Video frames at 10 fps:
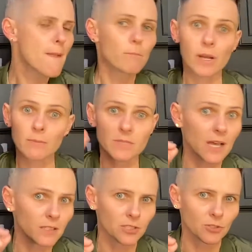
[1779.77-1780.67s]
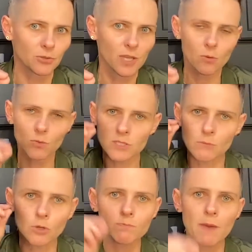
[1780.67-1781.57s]
But I'm telling you, it was the
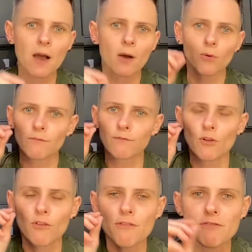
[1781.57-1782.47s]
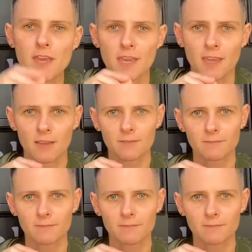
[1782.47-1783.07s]
most powerful thing.